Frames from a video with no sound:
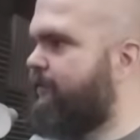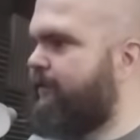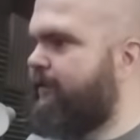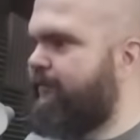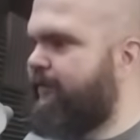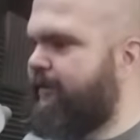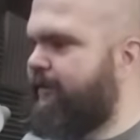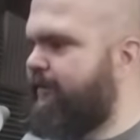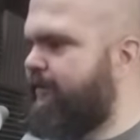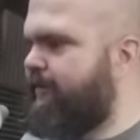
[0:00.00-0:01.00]
It is what it
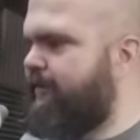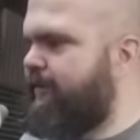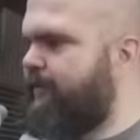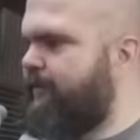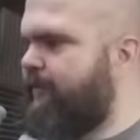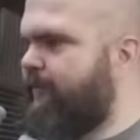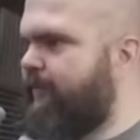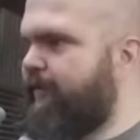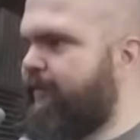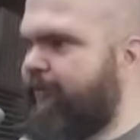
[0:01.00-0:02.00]
is.
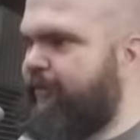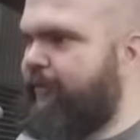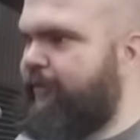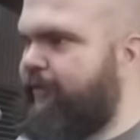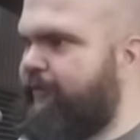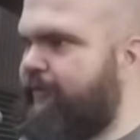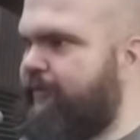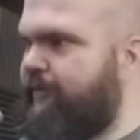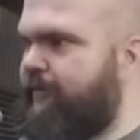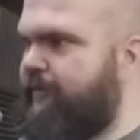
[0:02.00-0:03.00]
That's what I'm gonna work on
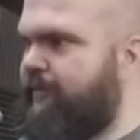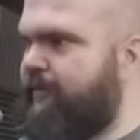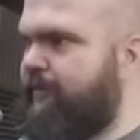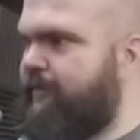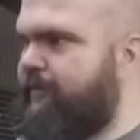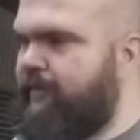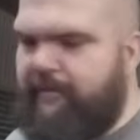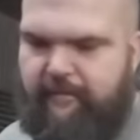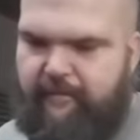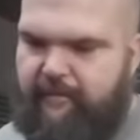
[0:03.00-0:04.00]

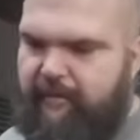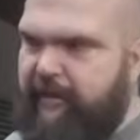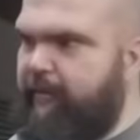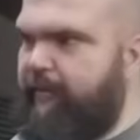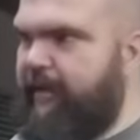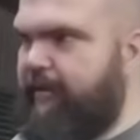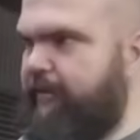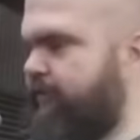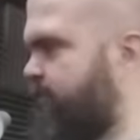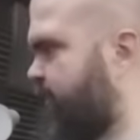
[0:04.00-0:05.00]
later. I'll make a
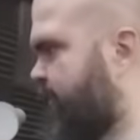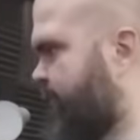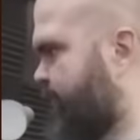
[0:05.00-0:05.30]
note to do that.